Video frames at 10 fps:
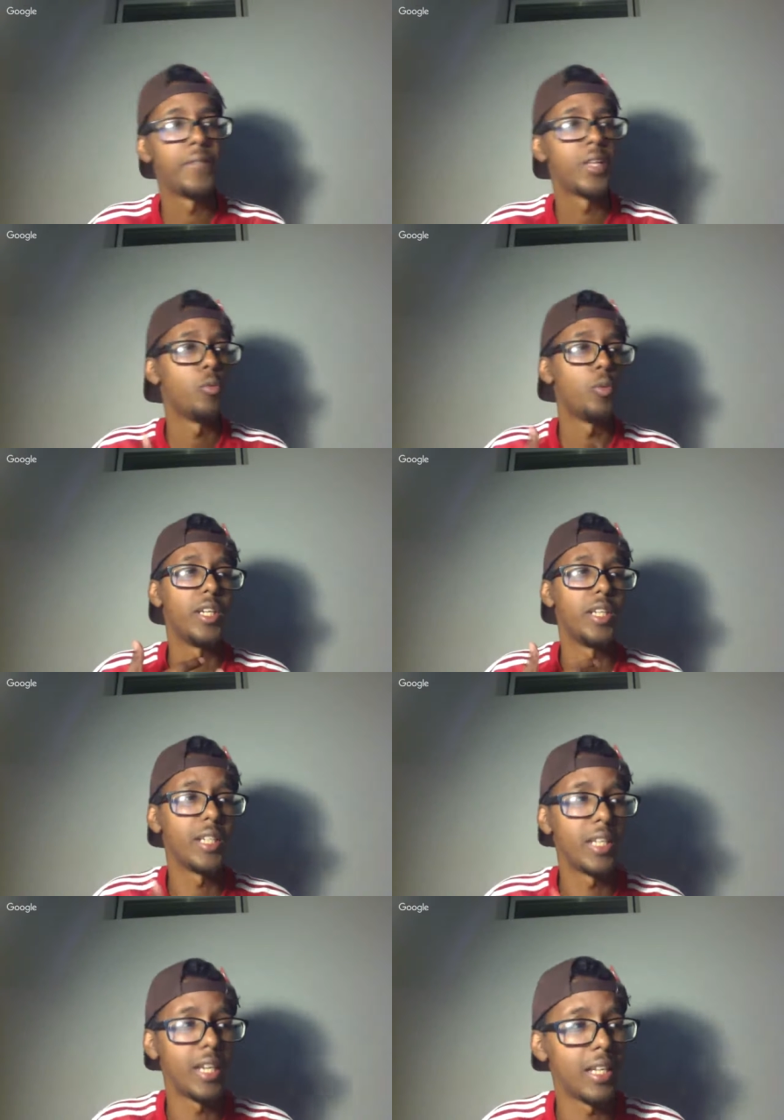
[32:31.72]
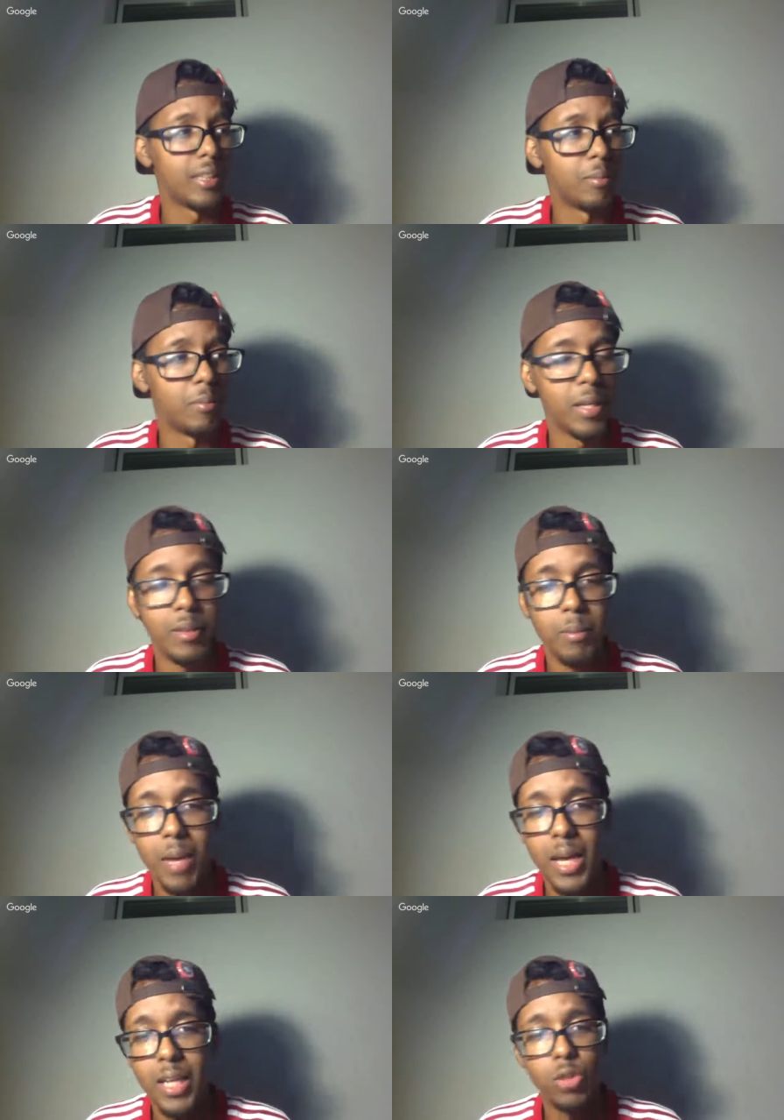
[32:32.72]
We didn't get the, the
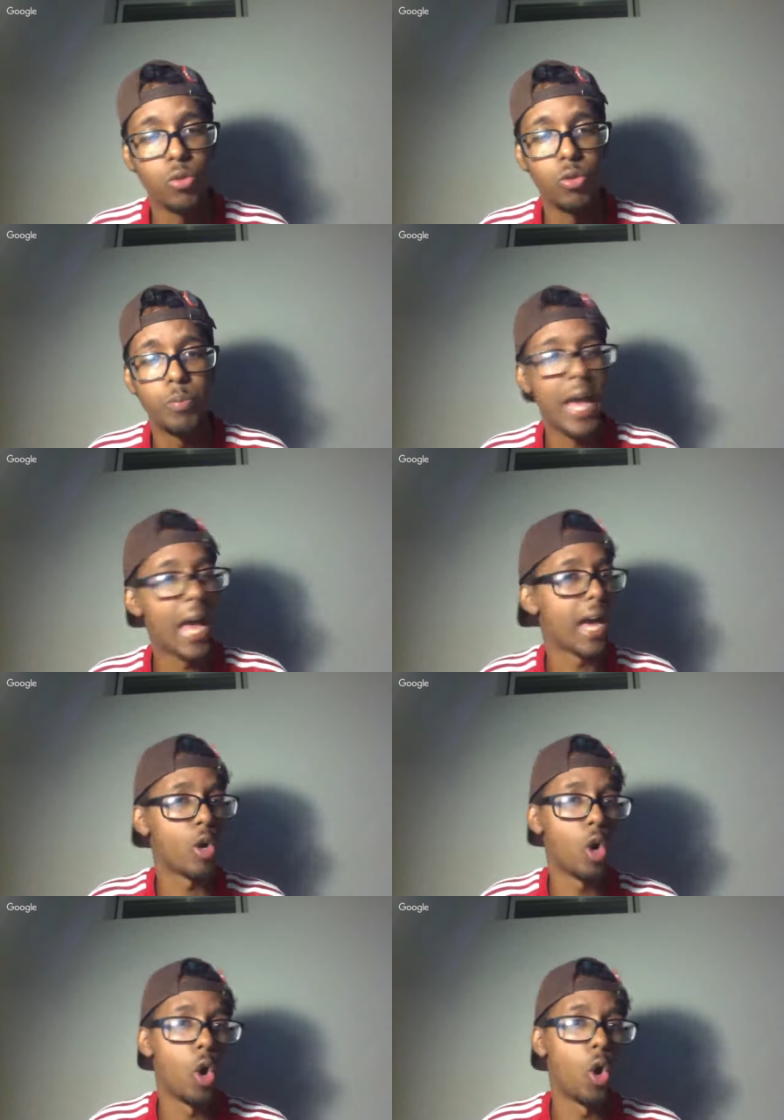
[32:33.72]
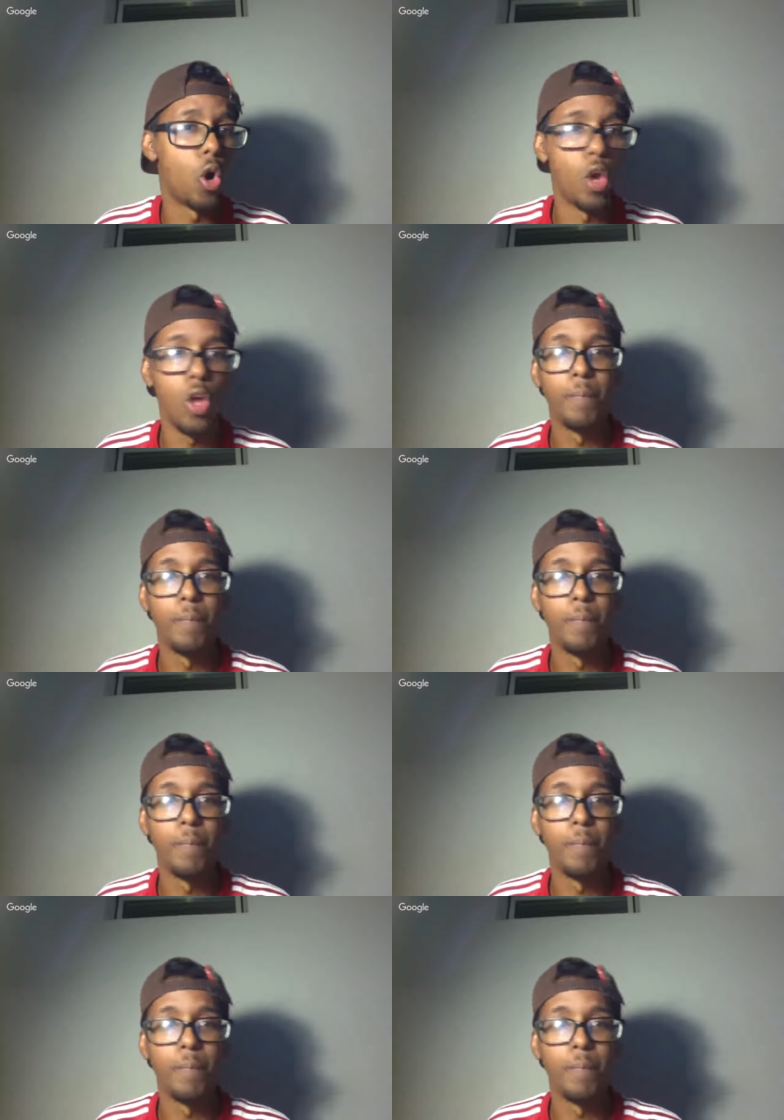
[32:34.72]
main group at all.